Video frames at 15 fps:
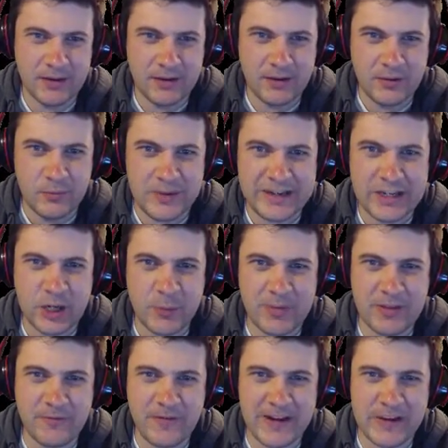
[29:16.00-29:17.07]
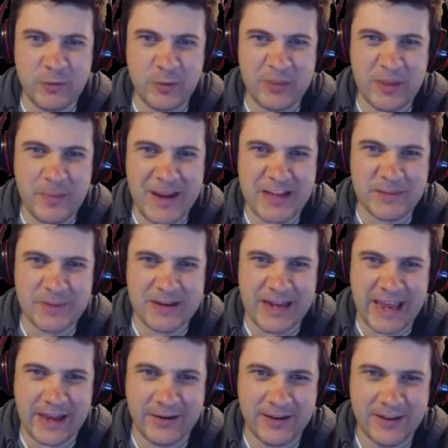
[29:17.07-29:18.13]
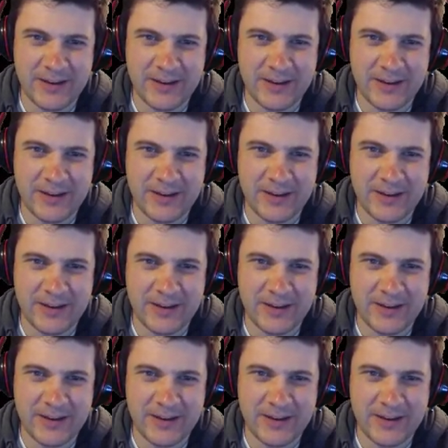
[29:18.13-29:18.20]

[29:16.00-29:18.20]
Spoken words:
We can open the funny room in the basement now.